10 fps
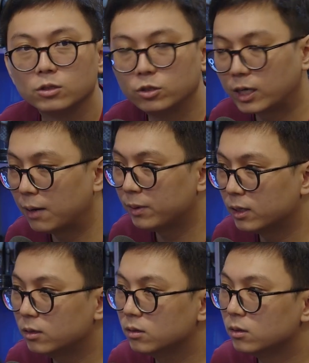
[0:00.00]
So he came
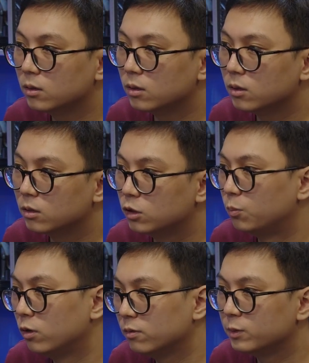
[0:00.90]
here to
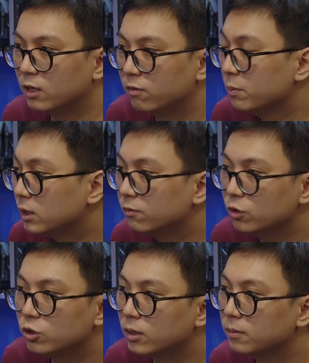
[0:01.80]
prove himself and build a
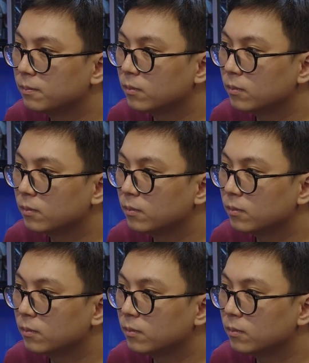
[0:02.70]
future.